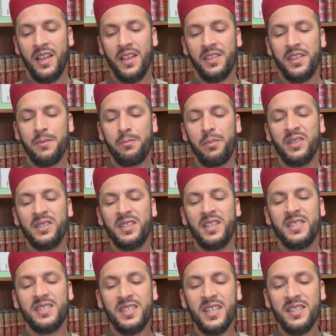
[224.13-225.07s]
The
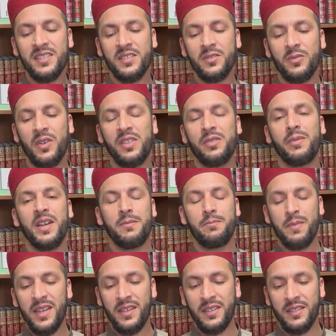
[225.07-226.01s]
body sits with my
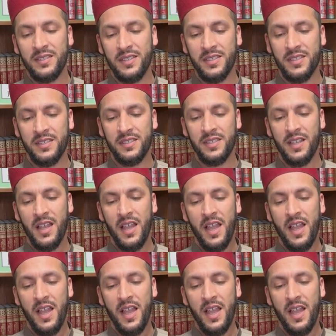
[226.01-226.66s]
mates,